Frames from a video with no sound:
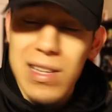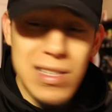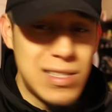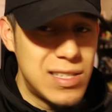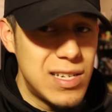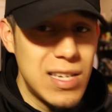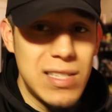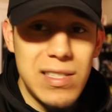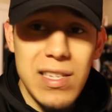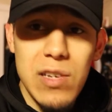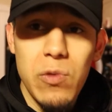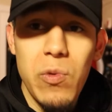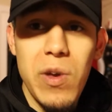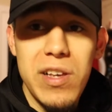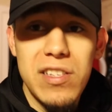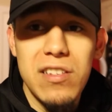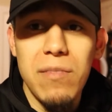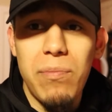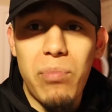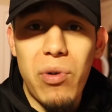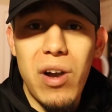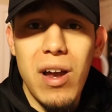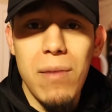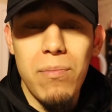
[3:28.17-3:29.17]
16
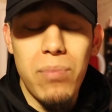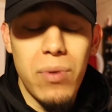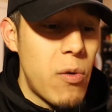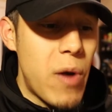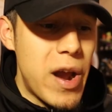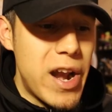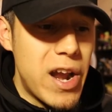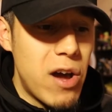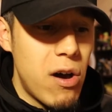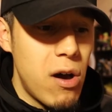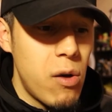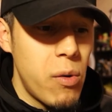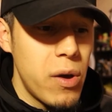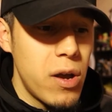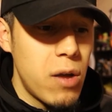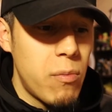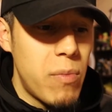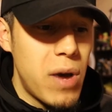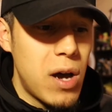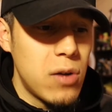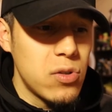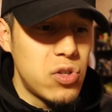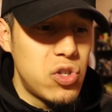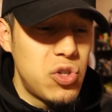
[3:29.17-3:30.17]
weeks of prep. Right now I weigh
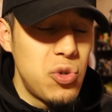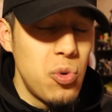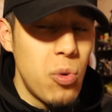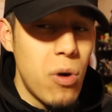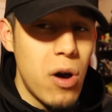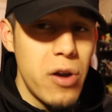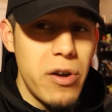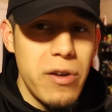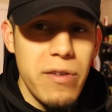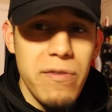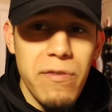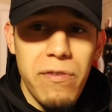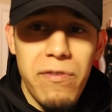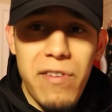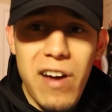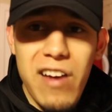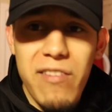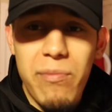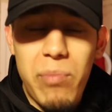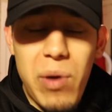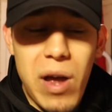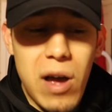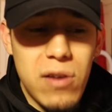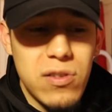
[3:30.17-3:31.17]
about
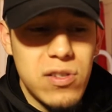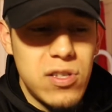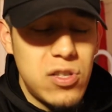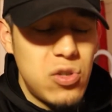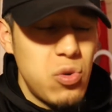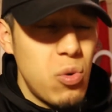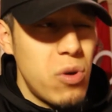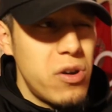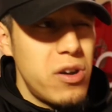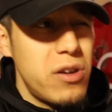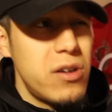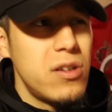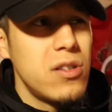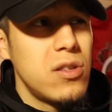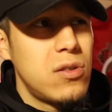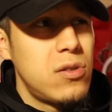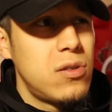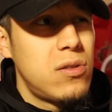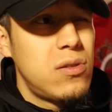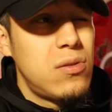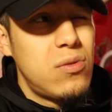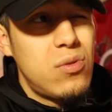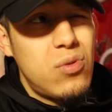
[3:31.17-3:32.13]
205 pounds, 200